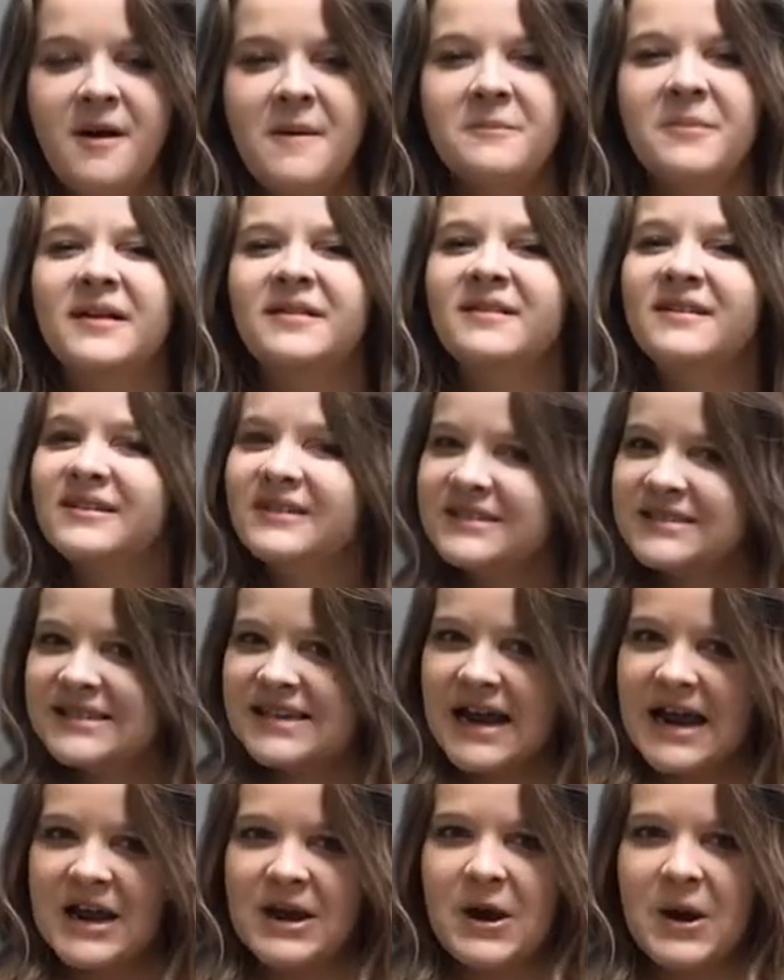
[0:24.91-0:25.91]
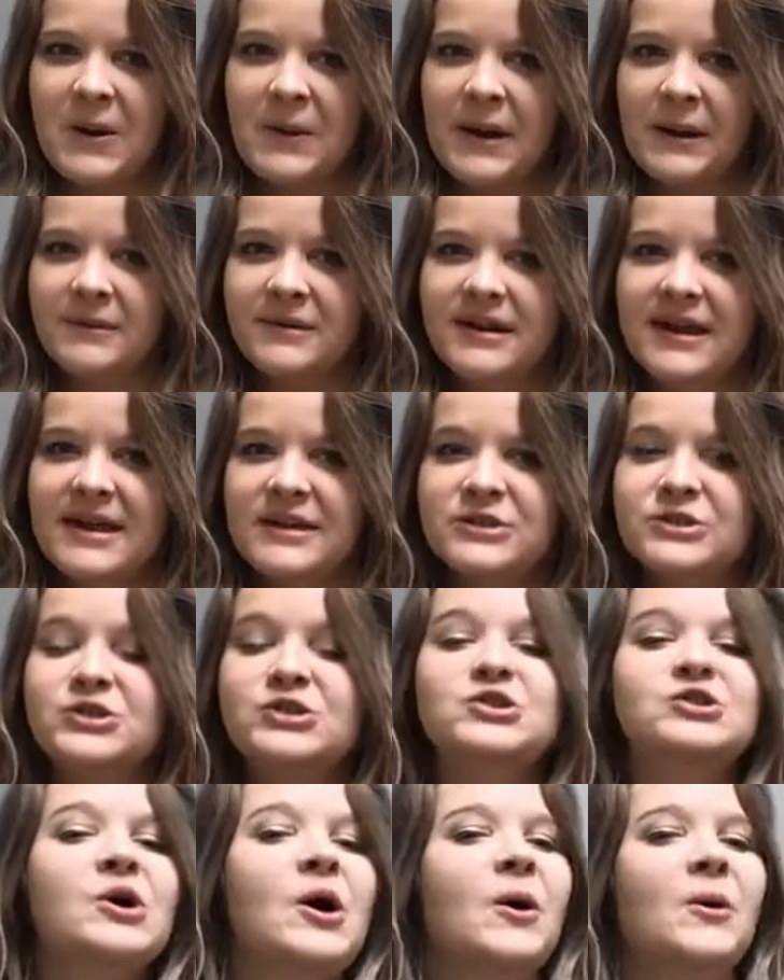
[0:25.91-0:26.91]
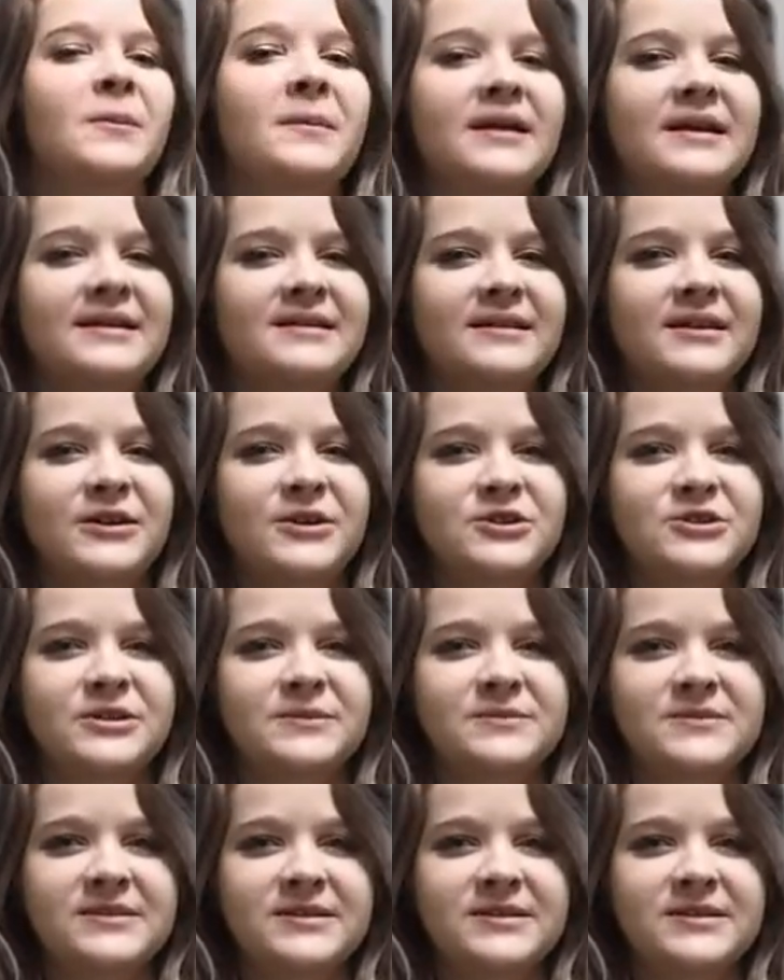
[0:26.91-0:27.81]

but little did I know I would gain so many leadership